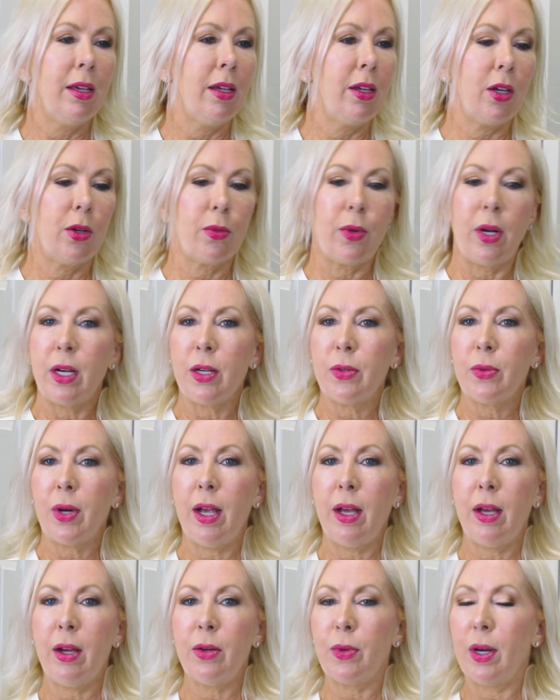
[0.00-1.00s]
running
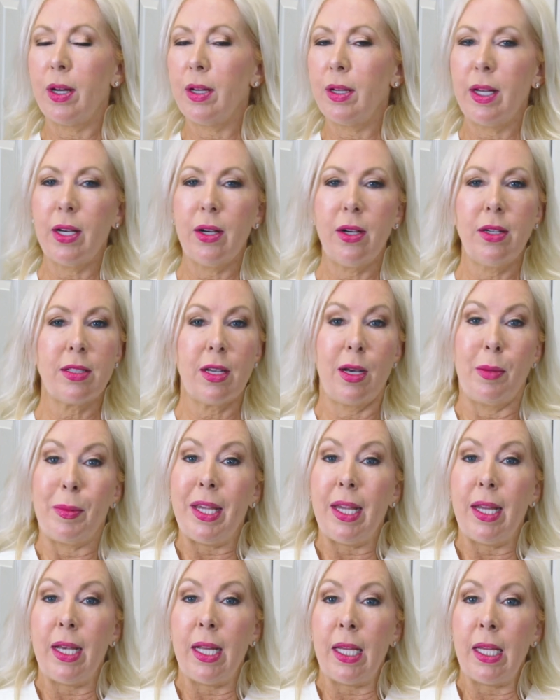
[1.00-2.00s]
around, running errands, and I'm
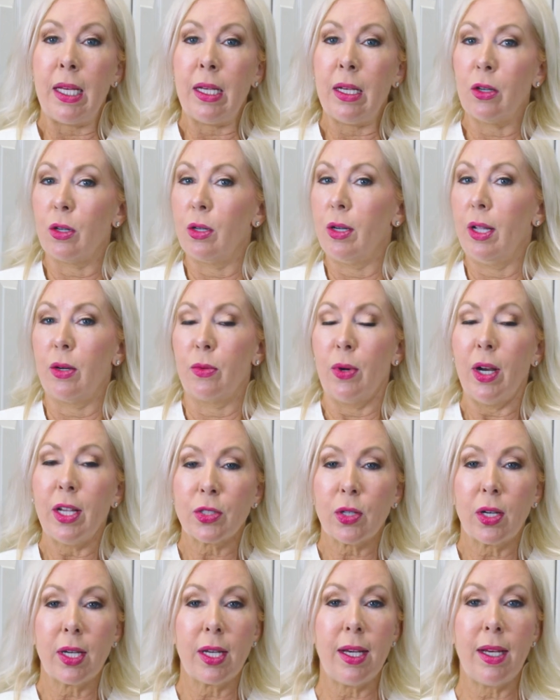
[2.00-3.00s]
eating, or at a
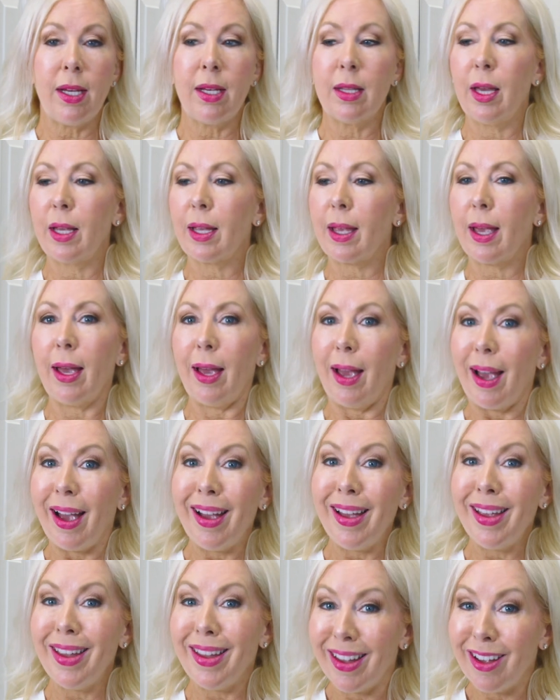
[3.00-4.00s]
restaurant eating,
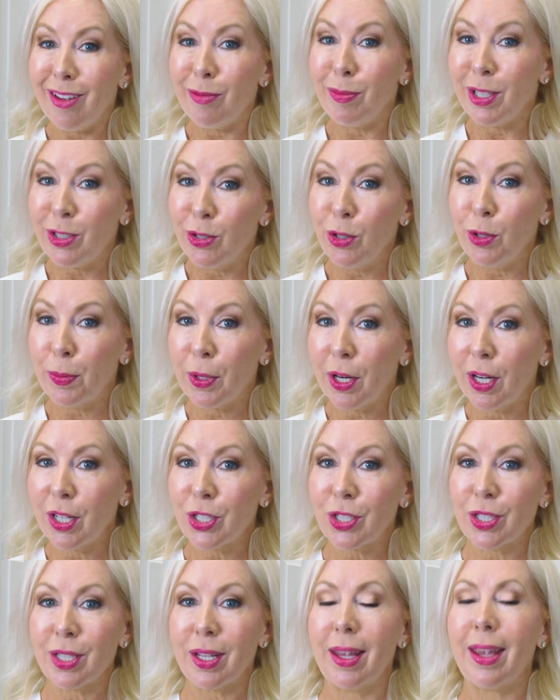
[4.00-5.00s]
I have my
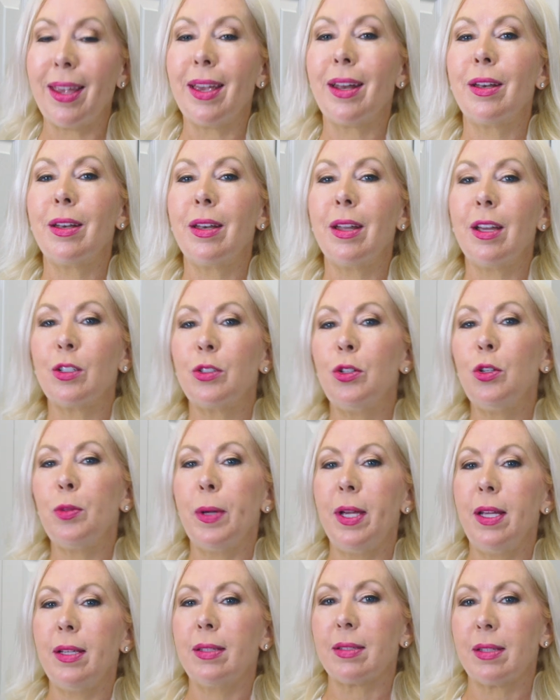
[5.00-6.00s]
toothbrush and
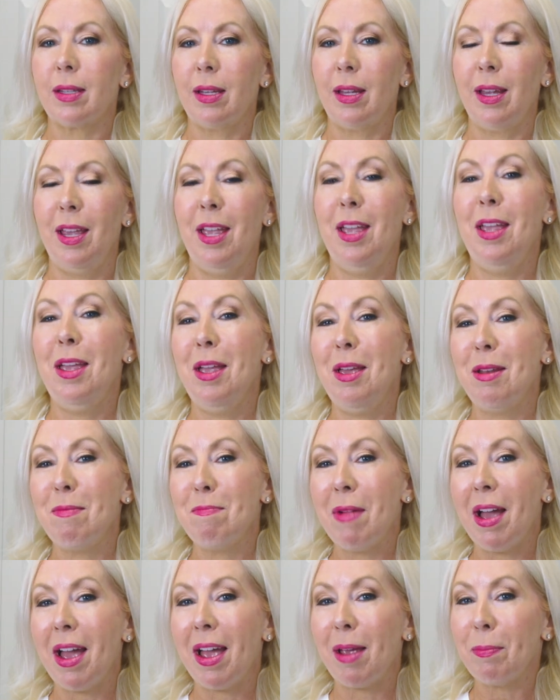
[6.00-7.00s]
toothpaste in
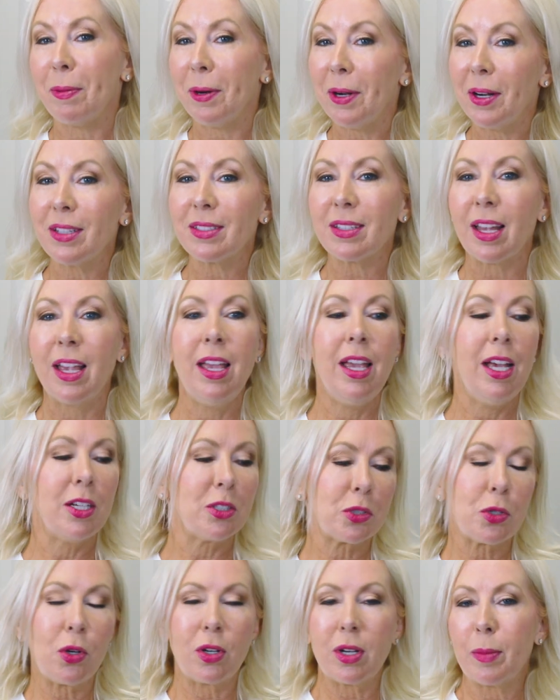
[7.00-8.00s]
my purse,
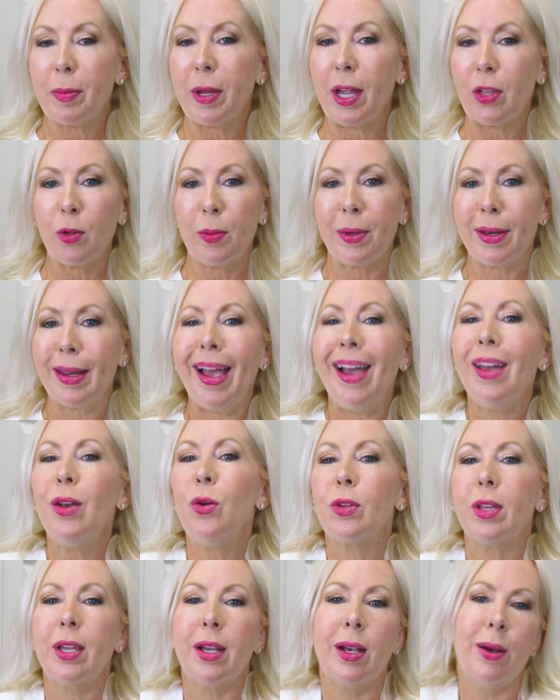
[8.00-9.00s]
just going to the bathroom, and I
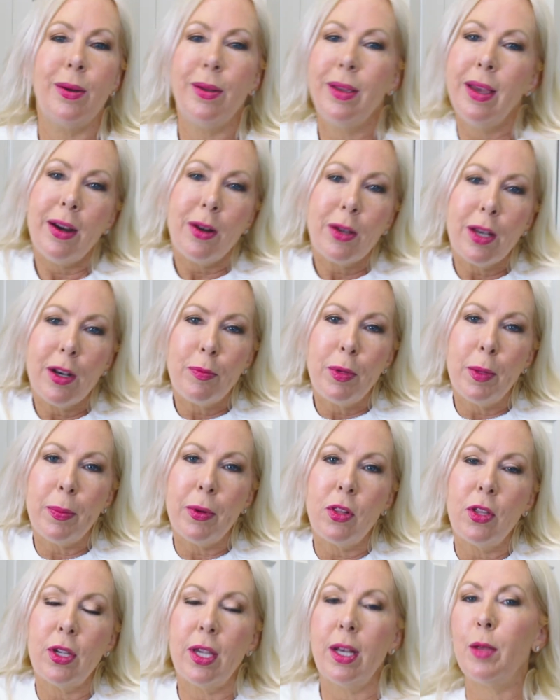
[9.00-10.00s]
don't care. I don't care if people
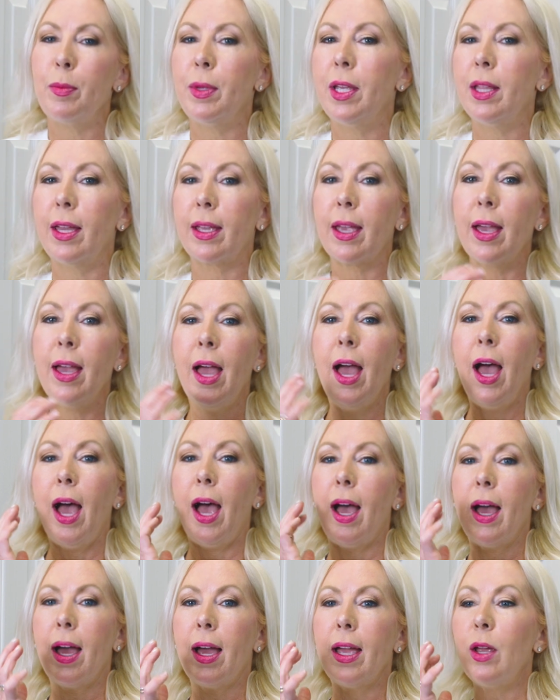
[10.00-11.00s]
are looking at me.
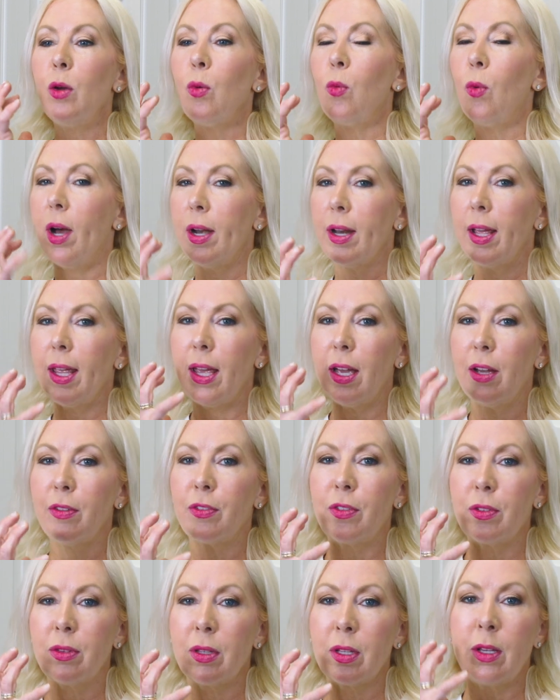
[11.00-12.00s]
I want to have,
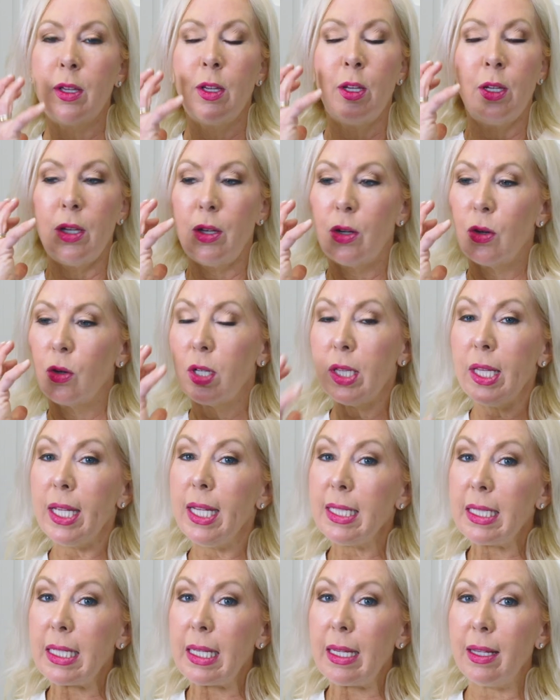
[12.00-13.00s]

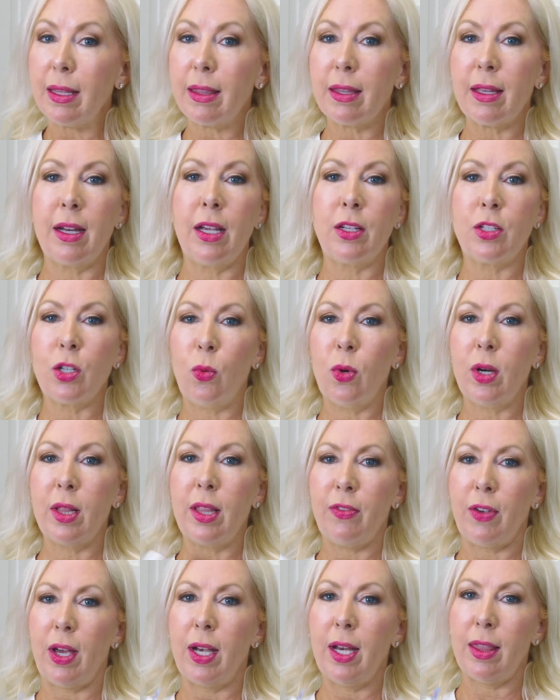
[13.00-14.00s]
clean teeth, and I don't want to
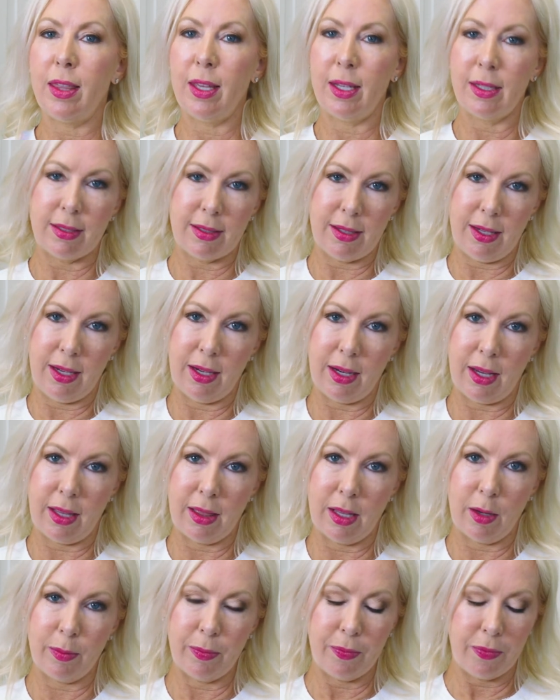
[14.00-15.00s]
leave anything sitting on
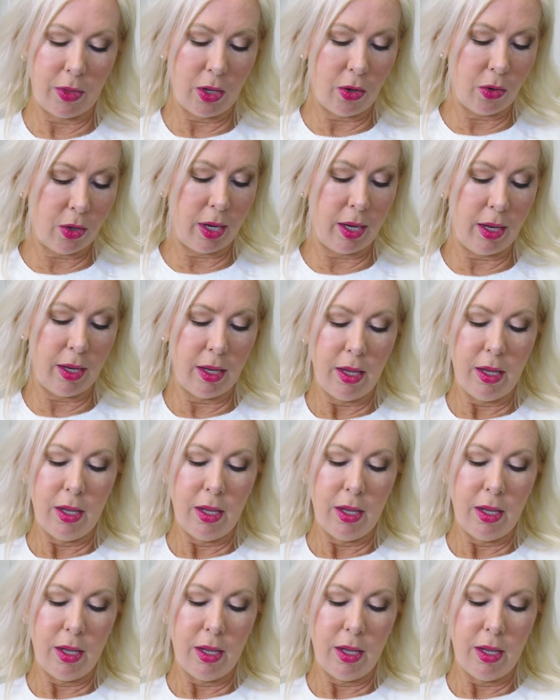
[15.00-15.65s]
them, okay?